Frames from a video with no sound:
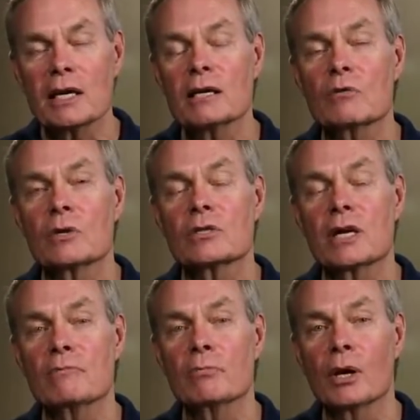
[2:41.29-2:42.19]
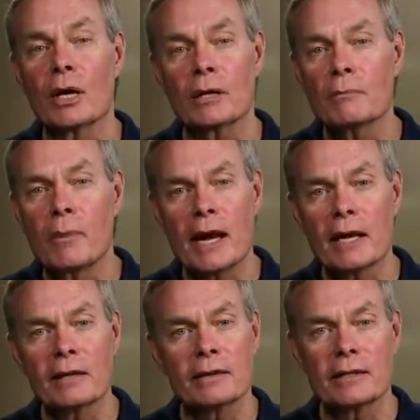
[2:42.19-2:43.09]
it was a
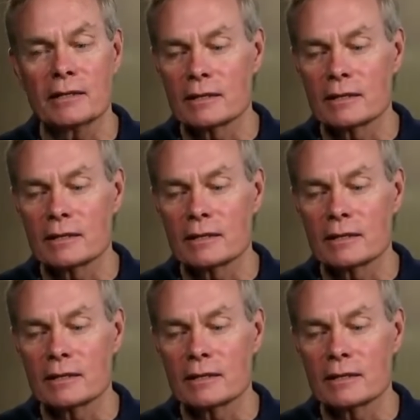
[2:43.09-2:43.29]
bloodbath that